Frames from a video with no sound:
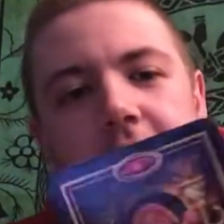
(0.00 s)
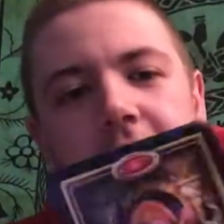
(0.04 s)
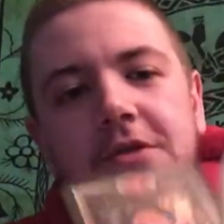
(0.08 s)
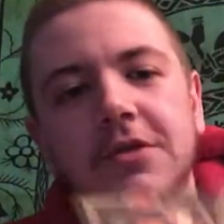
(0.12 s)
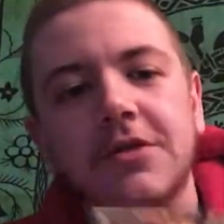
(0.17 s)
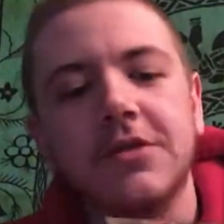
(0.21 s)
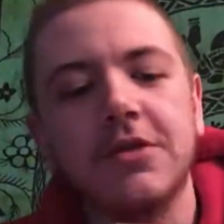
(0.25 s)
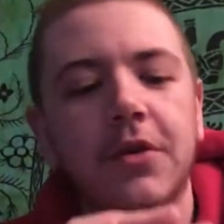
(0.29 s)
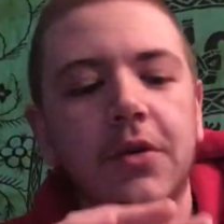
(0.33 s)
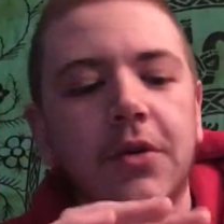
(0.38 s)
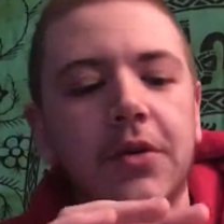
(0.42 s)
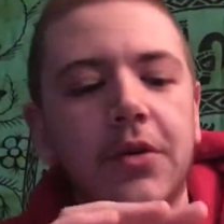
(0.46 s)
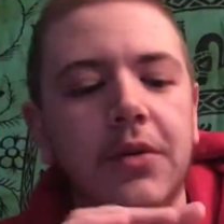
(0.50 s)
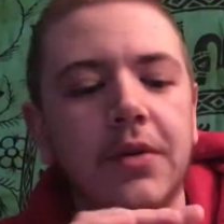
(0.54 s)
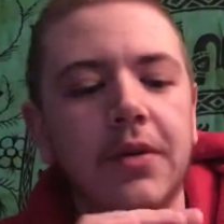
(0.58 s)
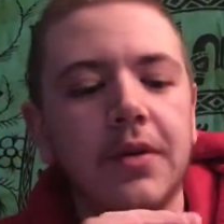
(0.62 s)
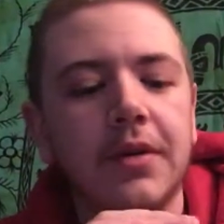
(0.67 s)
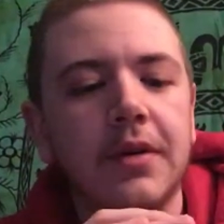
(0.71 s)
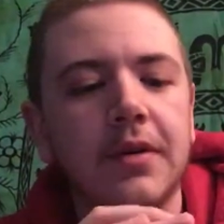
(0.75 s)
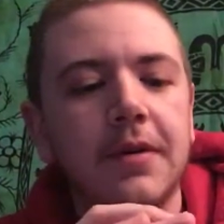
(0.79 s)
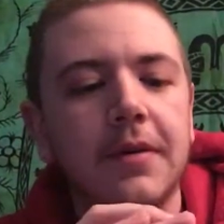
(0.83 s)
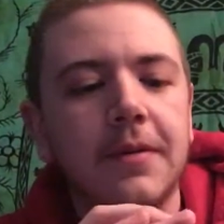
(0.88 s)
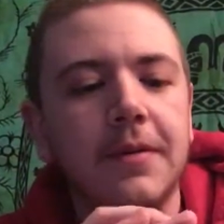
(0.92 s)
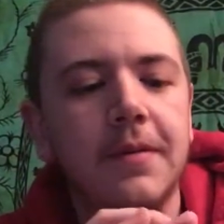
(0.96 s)
So
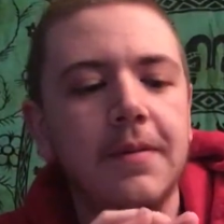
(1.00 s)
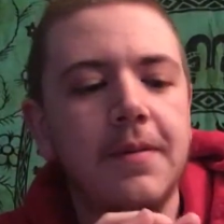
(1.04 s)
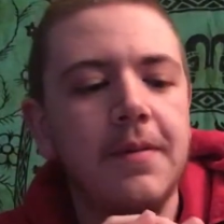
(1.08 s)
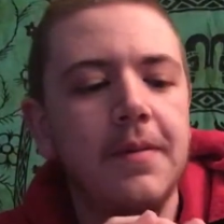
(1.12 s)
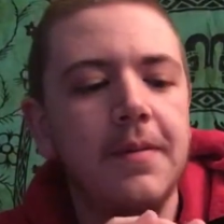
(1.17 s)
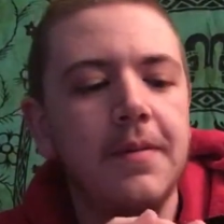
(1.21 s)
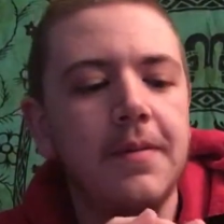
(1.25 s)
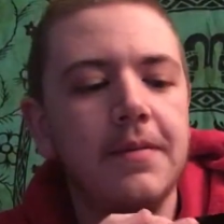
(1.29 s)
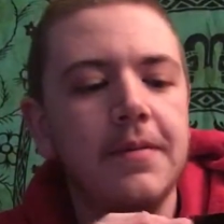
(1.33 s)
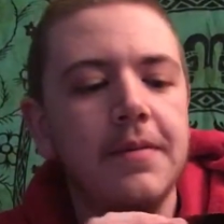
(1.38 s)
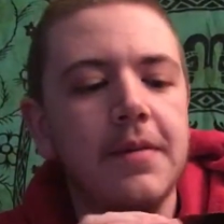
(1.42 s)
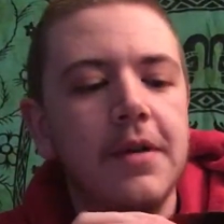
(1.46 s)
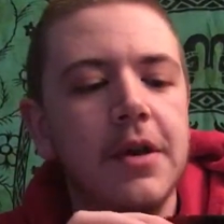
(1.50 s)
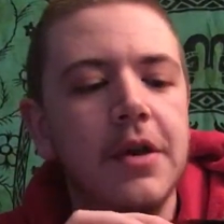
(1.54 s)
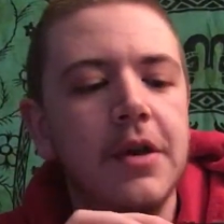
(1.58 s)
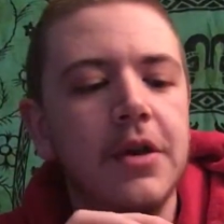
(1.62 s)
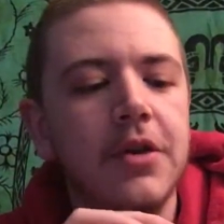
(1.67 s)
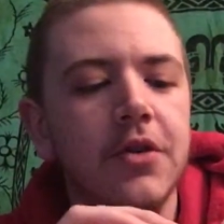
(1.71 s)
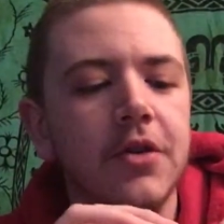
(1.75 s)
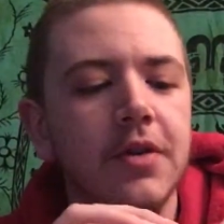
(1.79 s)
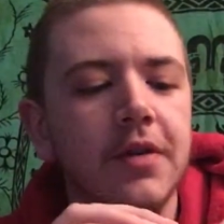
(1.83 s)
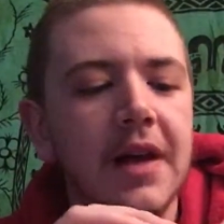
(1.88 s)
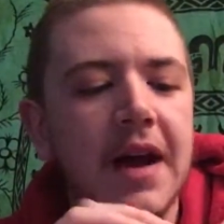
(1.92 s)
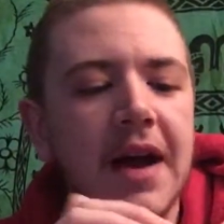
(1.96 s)

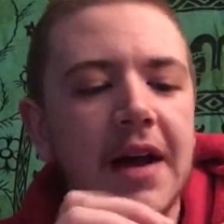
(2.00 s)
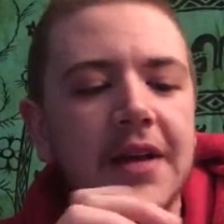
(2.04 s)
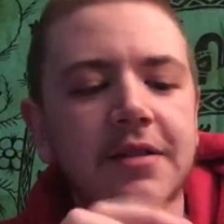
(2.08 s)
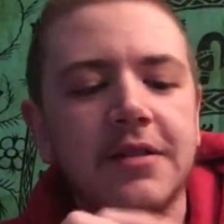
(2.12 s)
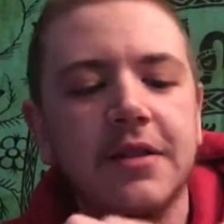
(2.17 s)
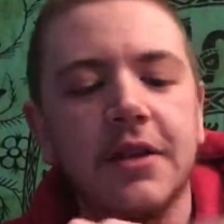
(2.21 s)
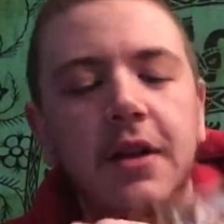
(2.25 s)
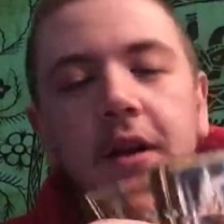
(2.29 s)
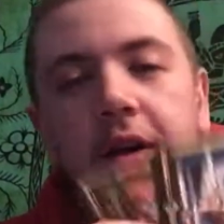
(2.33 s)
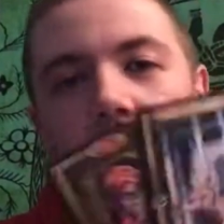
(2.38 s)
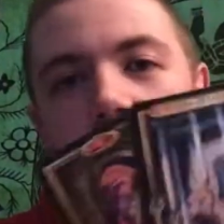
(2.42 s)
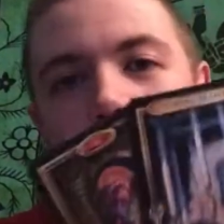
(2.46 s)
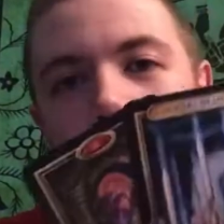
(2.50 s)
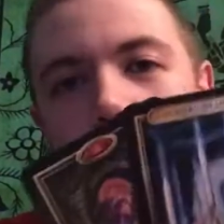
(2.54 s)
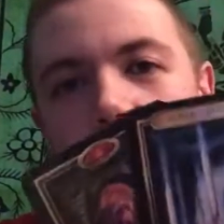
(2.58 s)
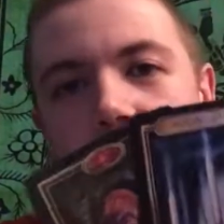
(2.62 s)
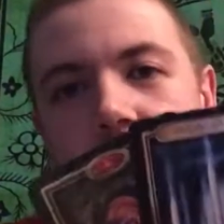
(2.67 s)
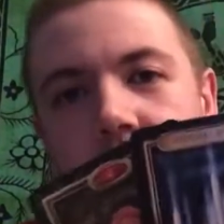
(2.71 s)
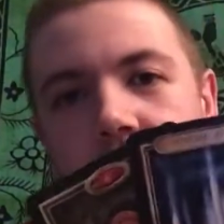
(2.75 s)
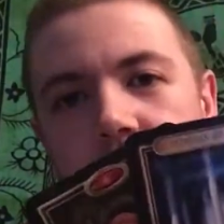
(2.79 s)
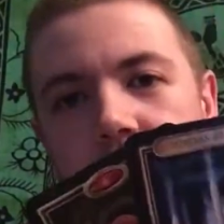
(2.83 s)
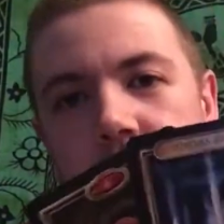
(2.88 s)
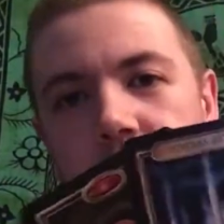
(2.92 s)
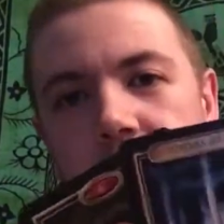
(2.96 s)
your last card
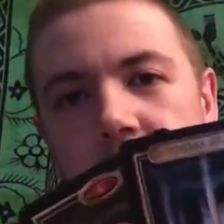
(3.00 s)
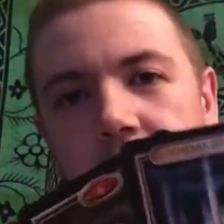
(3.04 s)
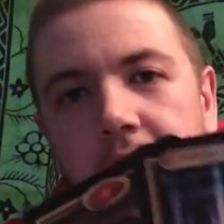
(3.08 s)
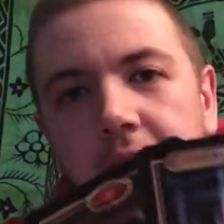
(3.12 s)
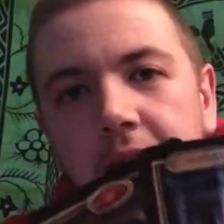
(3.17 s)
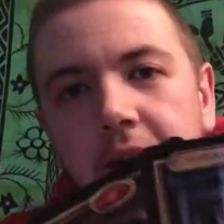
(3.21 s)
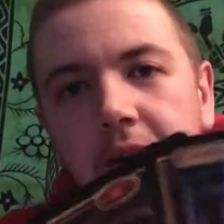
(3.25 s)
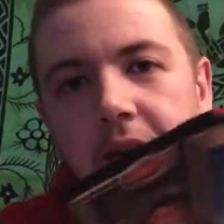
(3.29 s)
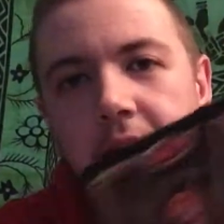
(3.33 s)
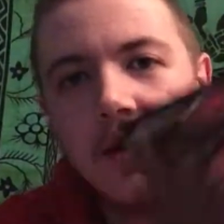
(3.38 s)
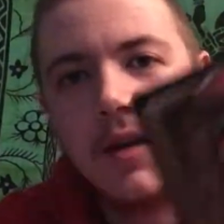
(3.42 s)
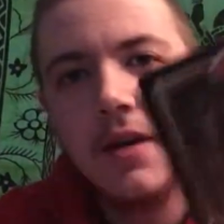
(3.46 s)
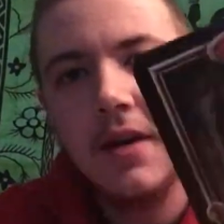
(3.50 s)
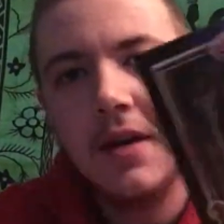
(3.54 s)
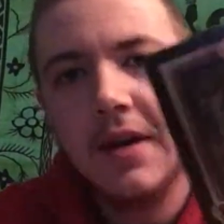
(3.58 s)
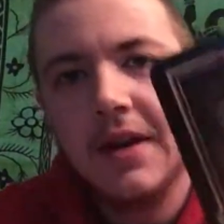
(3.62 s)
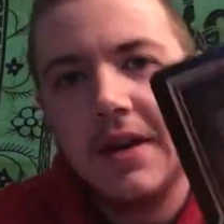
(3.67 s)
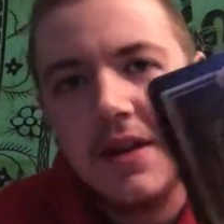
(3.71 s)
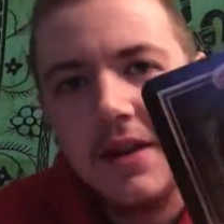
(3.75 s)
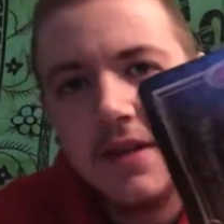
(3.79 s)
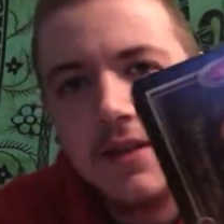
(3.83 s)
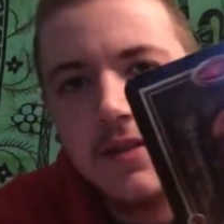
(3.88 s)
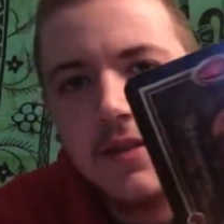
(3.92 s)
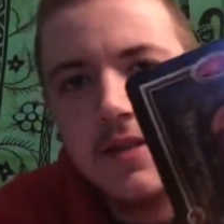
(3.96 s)

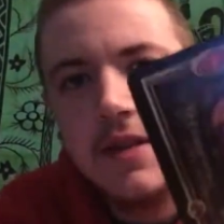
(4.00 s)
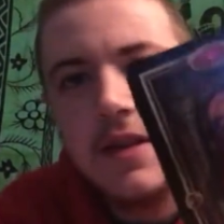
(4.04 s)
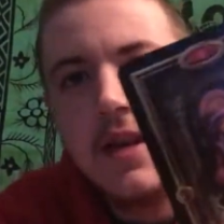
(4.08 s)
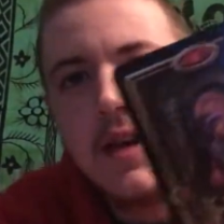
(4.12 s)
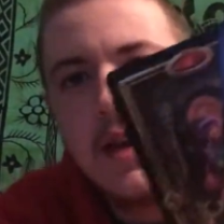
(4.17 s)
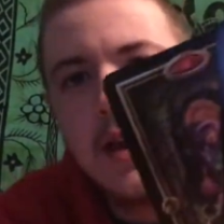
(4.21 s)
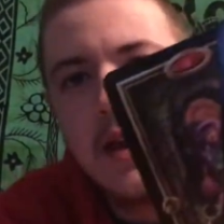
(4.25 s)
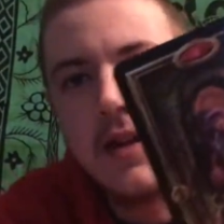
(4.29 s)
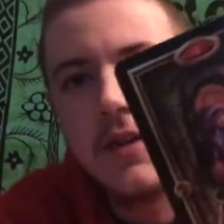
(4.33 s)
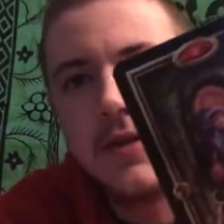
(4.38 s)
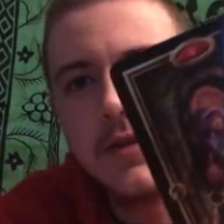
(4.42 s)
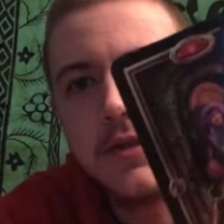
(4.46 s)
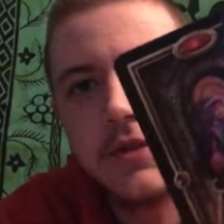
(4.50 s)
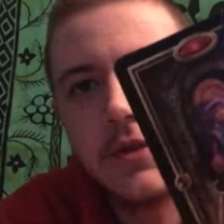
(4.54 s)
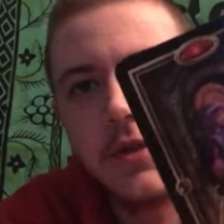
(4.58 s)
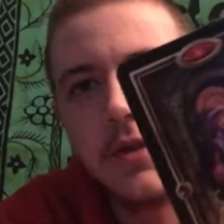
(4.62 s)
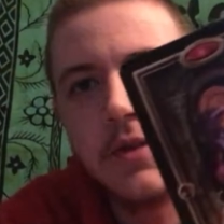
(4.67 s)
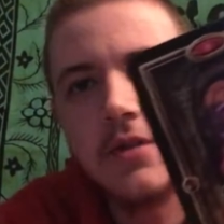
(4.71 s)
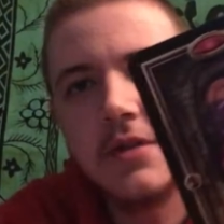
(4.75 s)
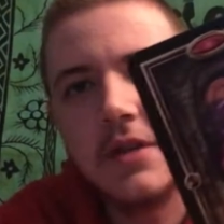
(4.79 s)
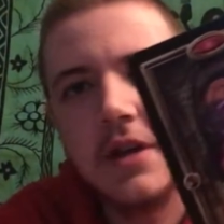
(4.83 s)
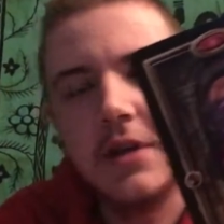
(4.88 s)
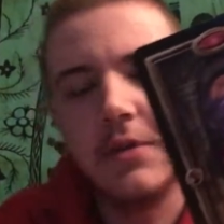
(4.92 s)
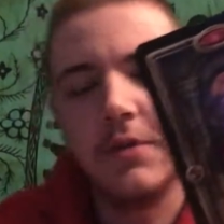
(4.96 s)
is the Eight of
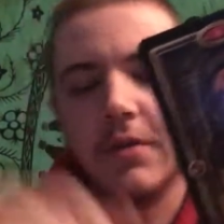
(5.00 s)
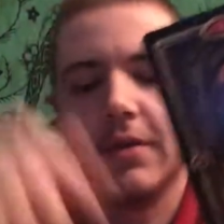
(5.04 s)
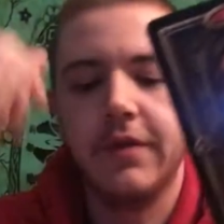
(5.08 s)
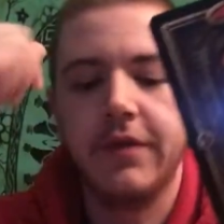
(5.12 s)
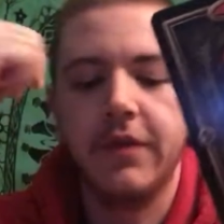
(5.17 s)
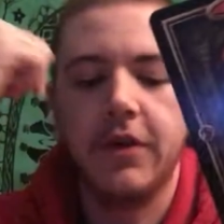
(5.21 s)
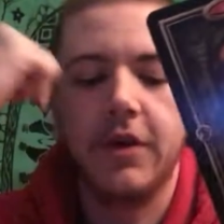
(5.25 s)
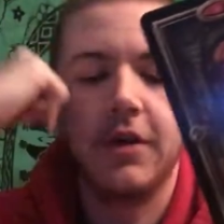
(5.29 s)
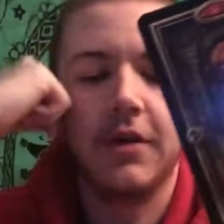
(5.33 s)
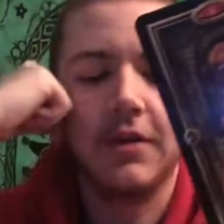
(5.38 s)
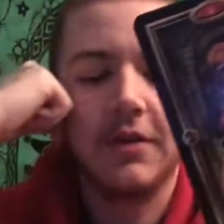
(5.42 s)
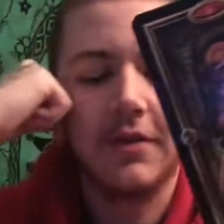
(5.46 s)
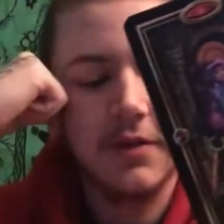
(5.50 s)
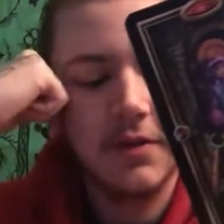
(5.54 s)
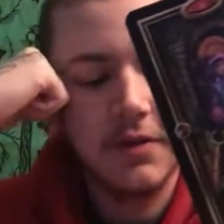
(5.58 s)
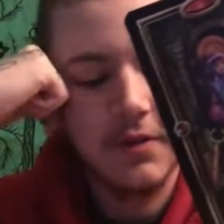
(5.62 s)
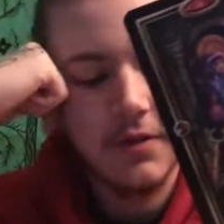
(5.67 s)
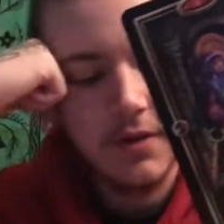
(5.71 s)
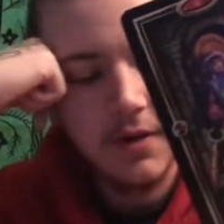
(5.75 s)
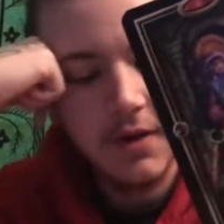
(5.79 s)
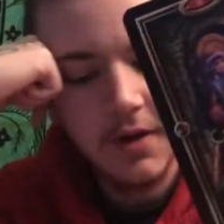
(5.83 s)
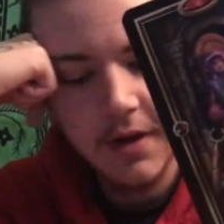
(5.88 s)
Swords in reverse.